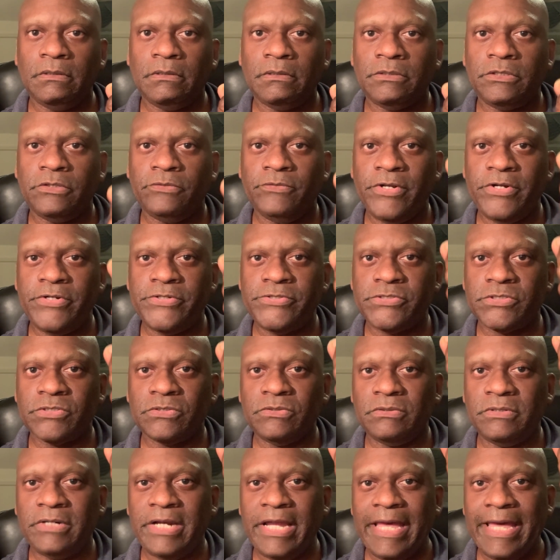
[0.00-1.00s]
the Raiders
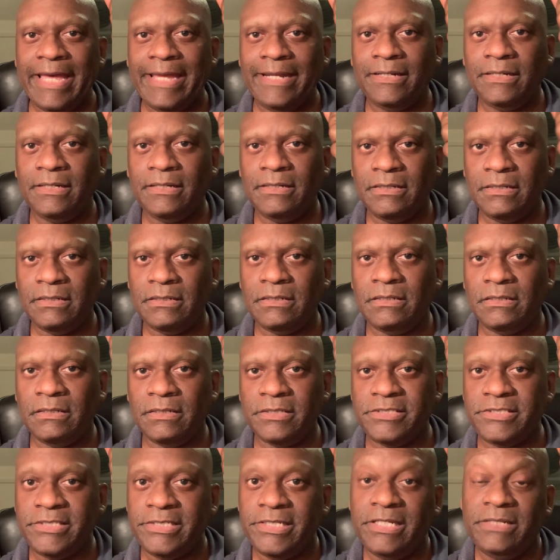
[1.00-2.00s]
score at
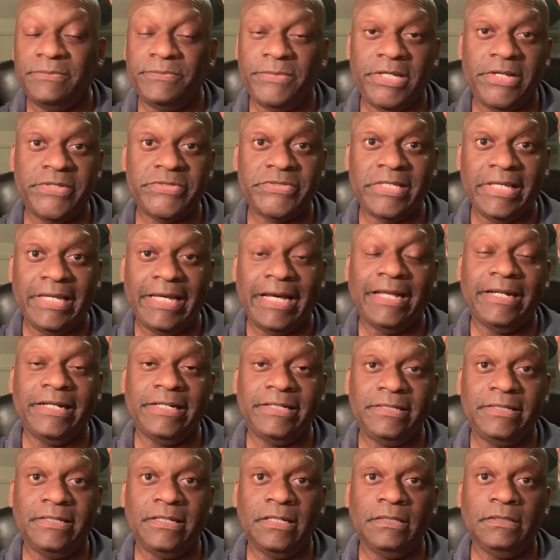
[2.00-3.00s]
a 10 because they got
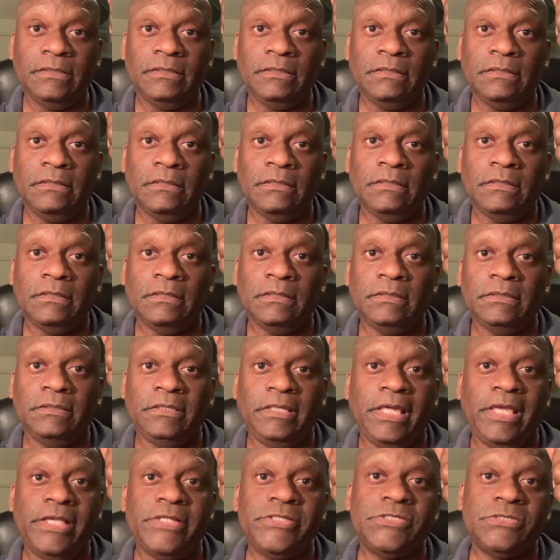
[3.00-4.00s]
it done.
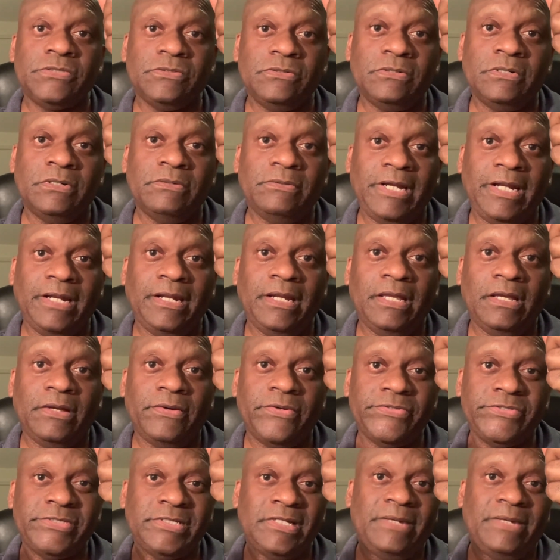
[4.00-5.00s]
The A score right
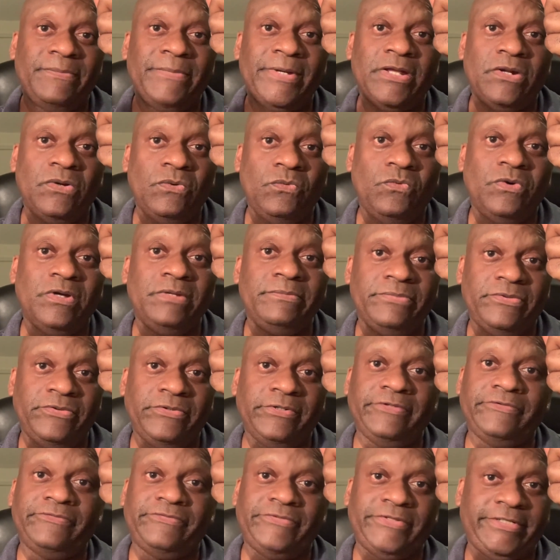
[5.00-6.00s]
now is at about a 1.5.
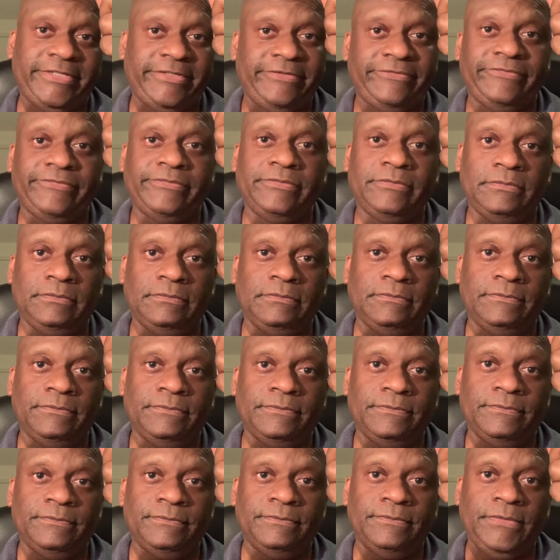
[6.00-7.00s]

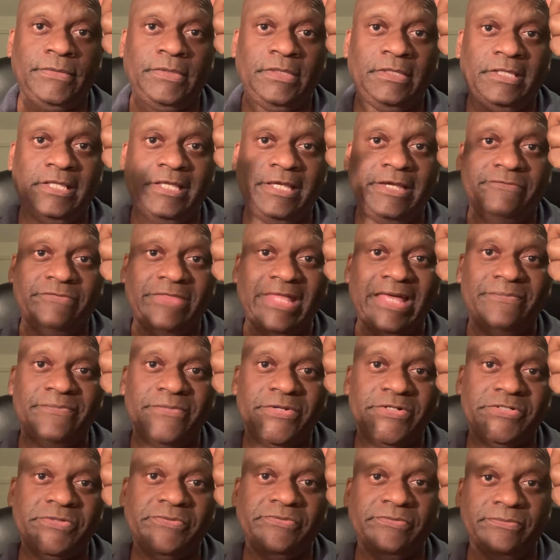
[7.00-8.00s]
They have that
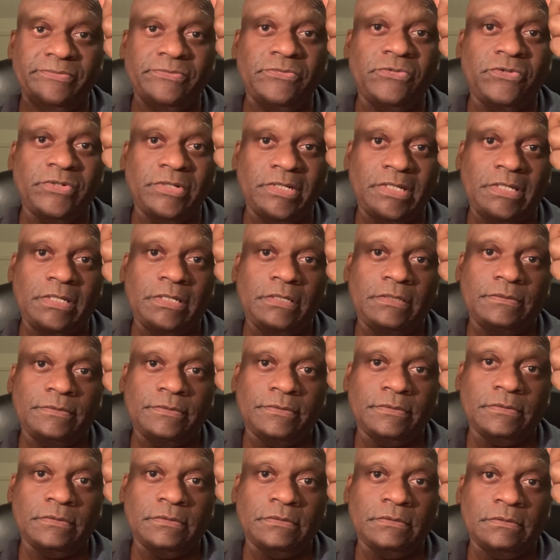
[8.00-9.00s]
much more to go.
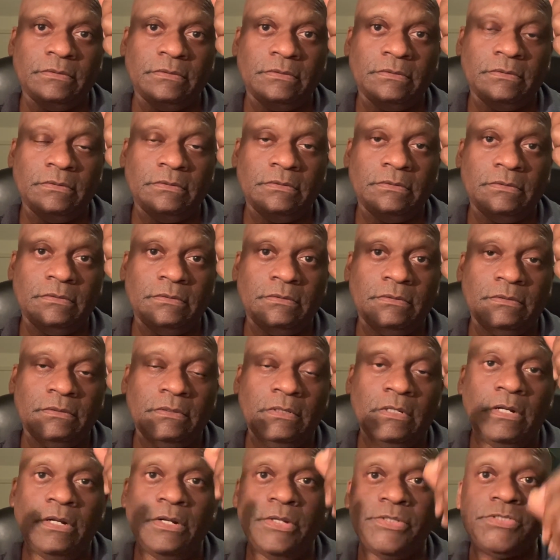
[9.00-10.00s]

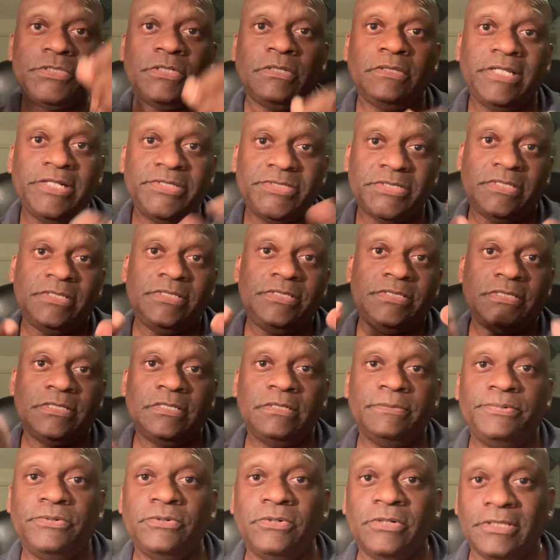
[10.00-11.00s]
So let's consider
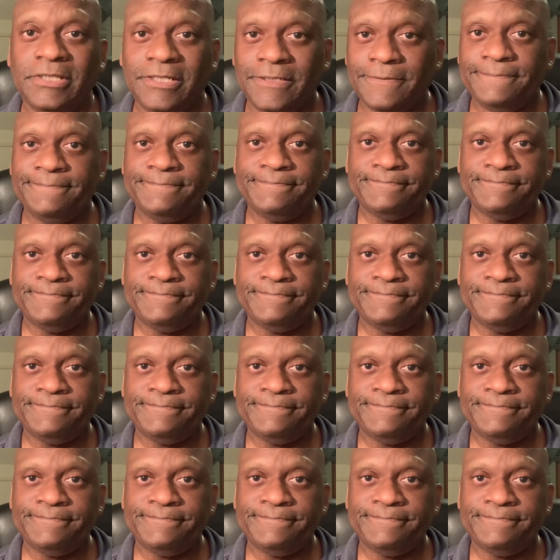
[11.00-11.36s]
Portland.